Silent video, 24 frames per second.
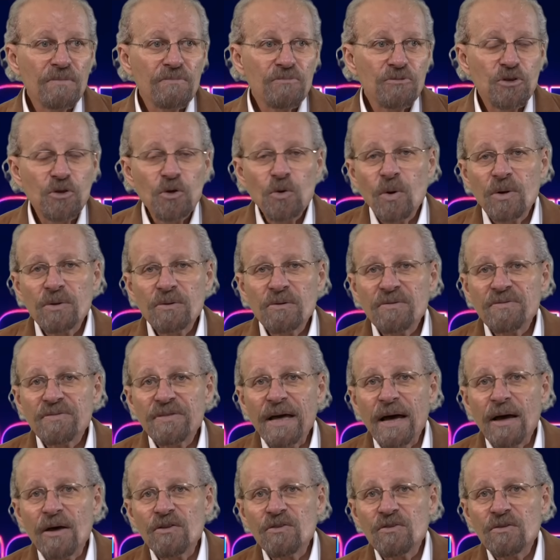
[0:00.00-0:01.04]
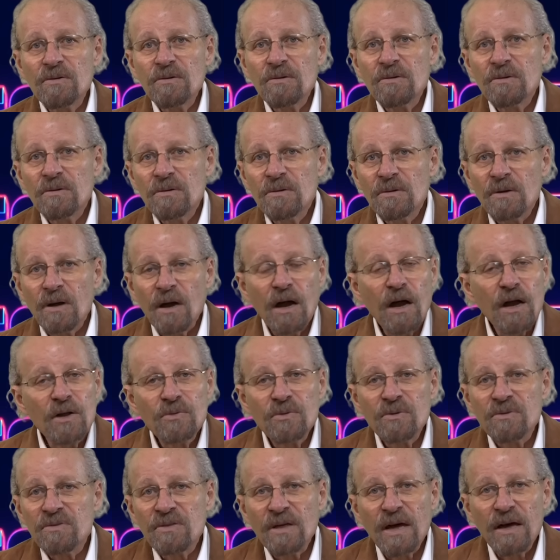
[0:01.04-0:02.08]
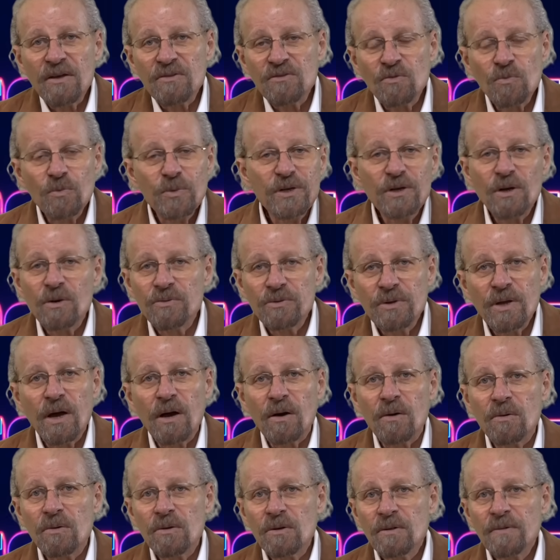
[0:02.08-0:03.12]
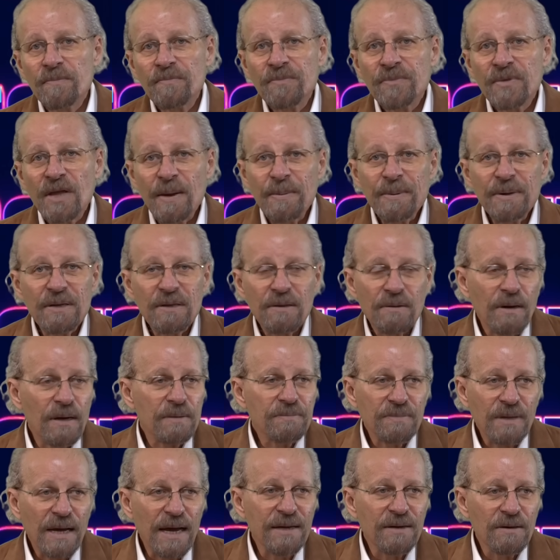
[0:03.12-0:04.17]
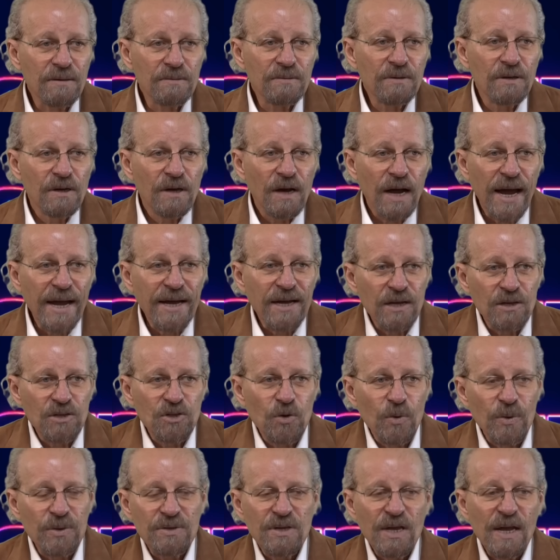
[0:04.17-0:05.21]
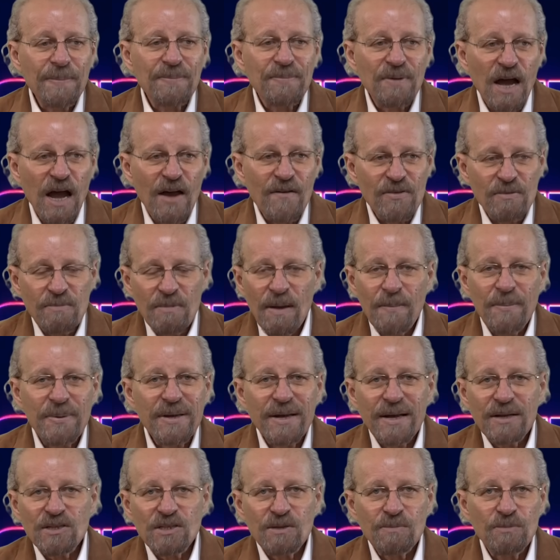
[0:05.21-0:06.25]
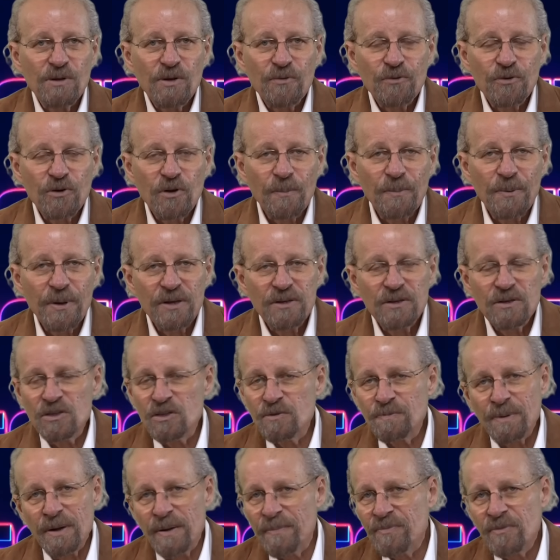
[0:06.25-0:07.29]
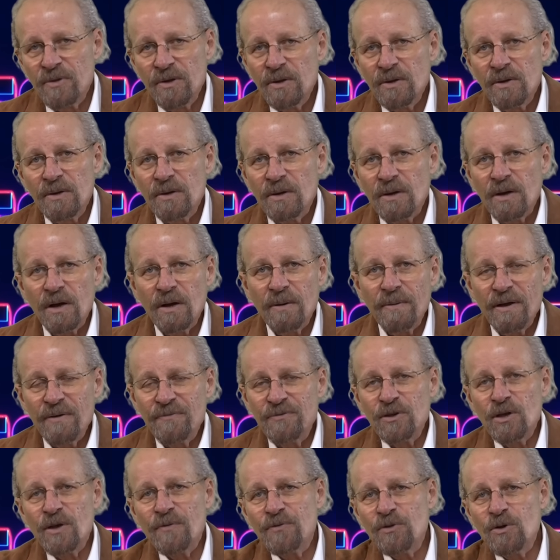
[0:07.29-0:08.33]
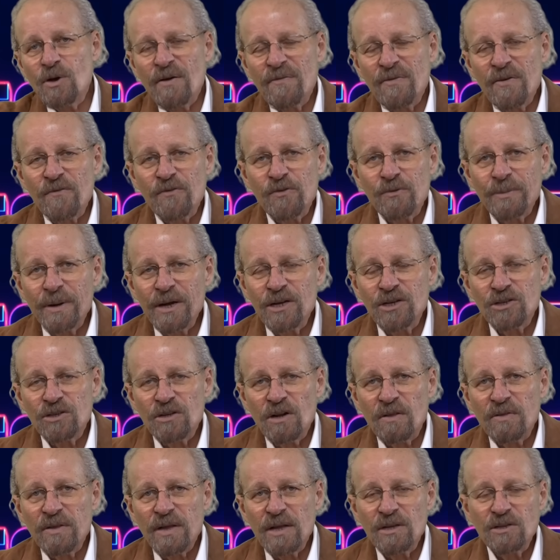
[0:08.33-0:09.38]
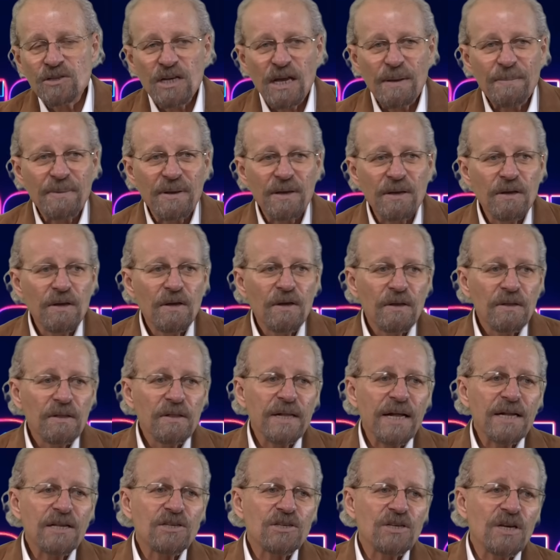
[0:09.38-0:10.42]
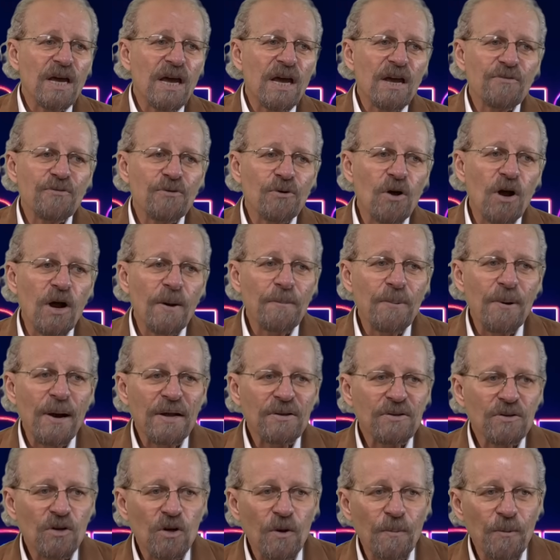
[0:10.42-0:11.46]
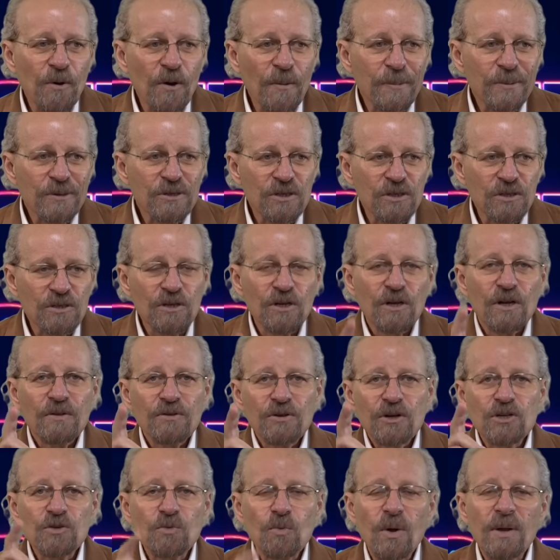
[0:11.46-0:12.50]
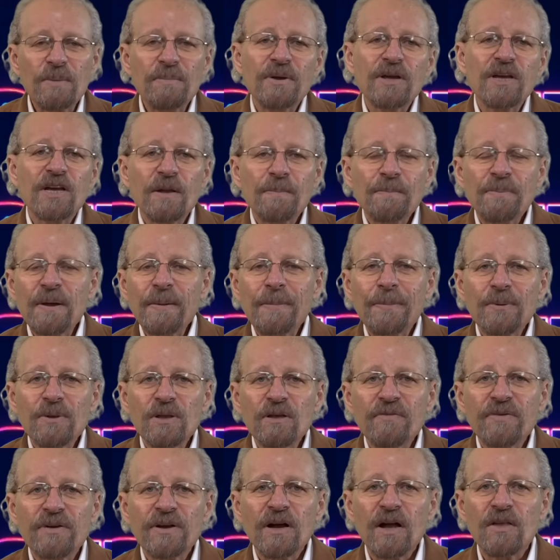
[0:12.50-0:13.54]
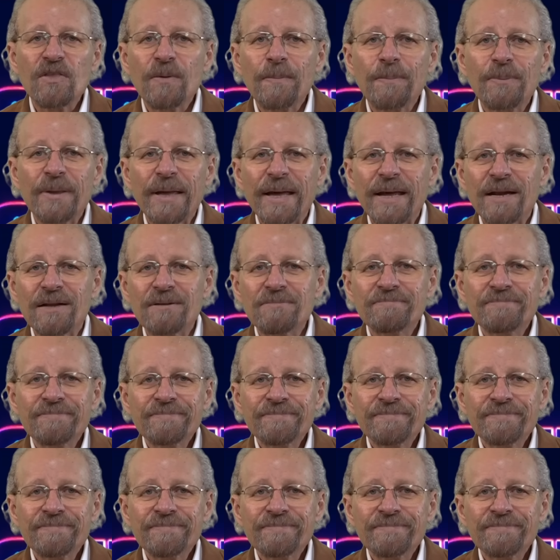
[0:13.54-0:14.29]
200,000? 100,000? We don't know. I mean, I could do a deep dive and maybe get some different opinions, but if you have information on that, send me. Let's say for our practical purposes, there's 1 million people living on the planet